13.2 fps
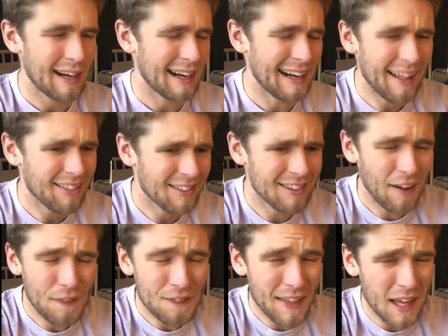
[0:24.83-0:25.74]
Let's
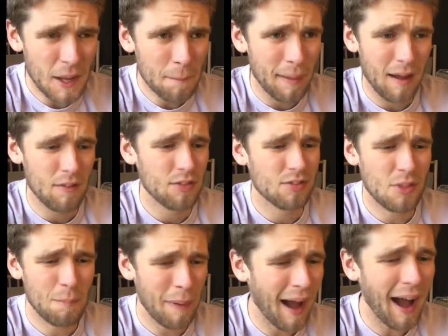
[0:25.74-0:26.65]
not think about
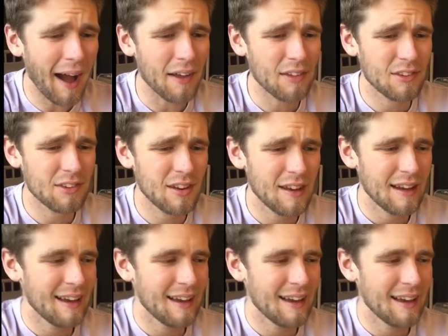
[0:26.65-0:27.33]
the past.